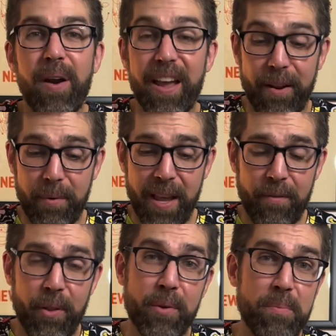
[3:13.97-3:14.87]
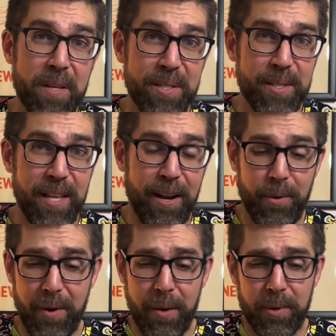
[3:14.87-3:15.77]
and we have all those pieces out of the
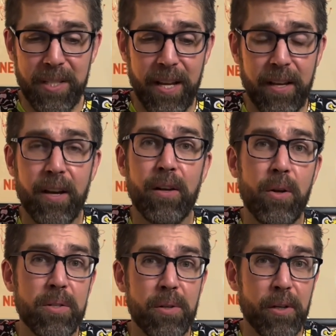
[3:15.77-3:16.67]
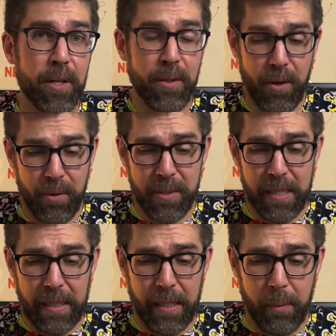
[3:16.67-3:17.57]
way. We'll take a closer look at those a
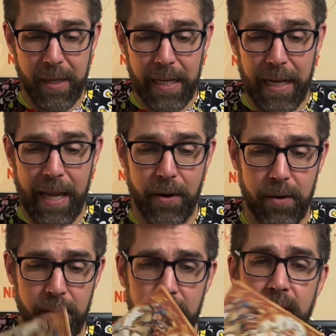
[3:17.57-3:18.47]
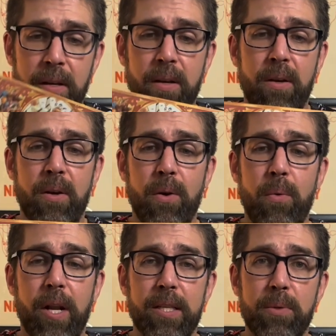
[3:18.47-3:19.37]
little bit later.
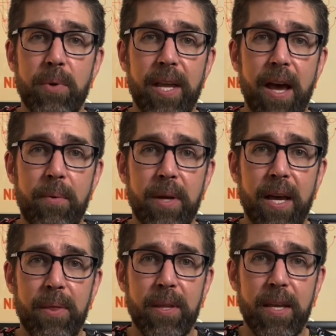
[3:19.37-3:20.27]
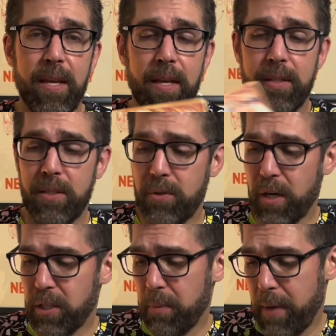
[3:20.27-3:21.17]
What else we got? We got the
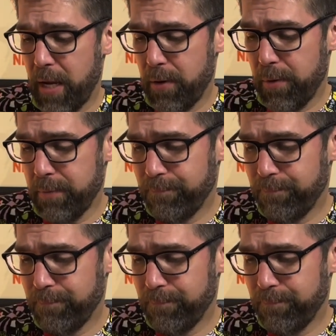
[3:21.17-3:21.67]
instruction manual.